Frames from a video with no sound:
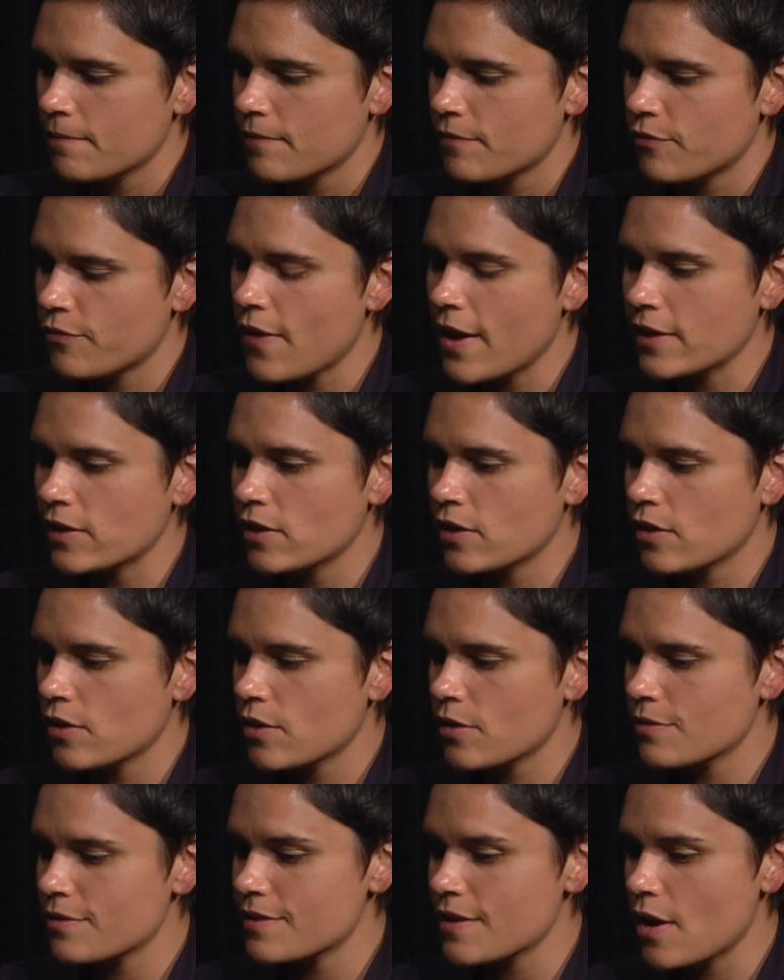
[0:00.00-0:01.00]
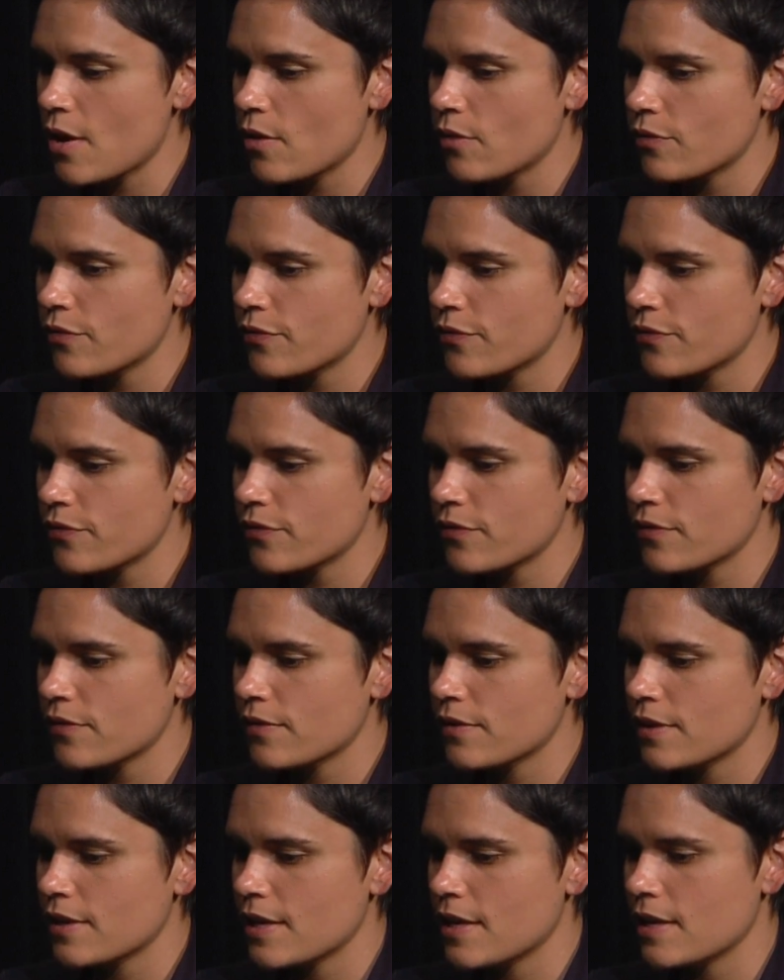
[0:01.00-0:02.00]
finding yourself
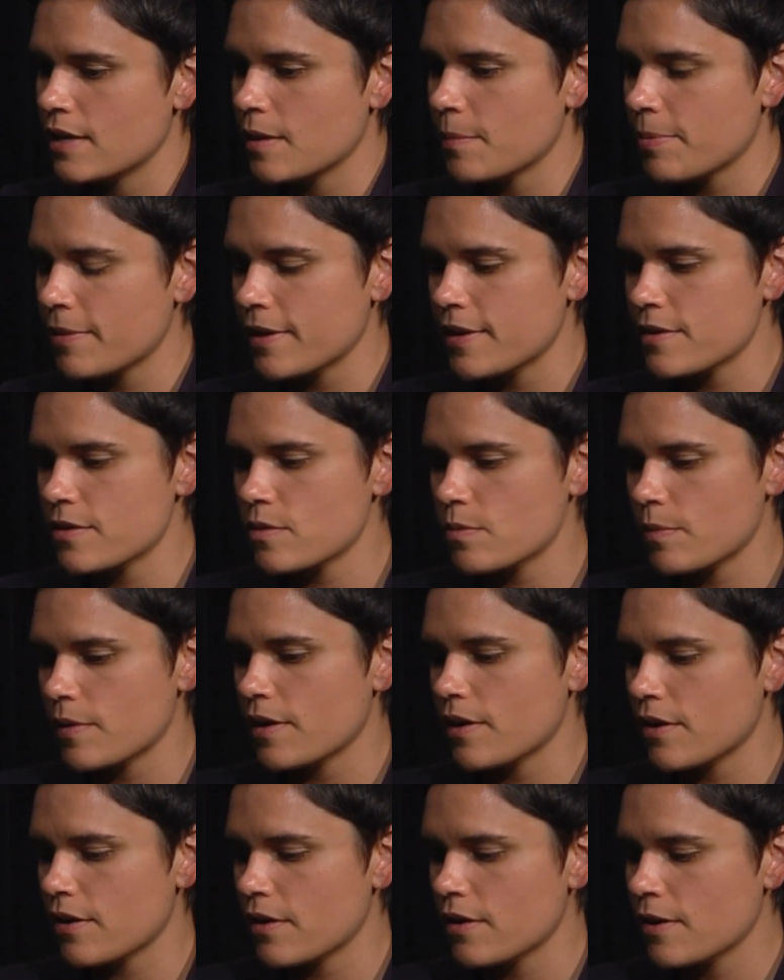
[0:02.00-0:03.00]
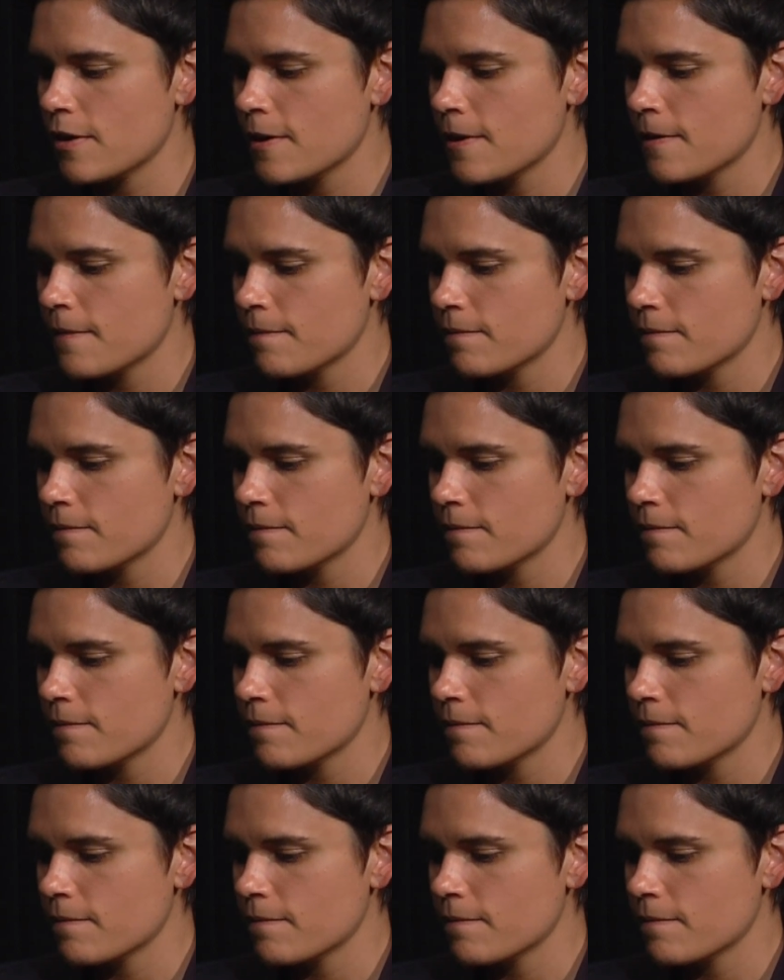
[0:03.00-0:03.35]
in a place where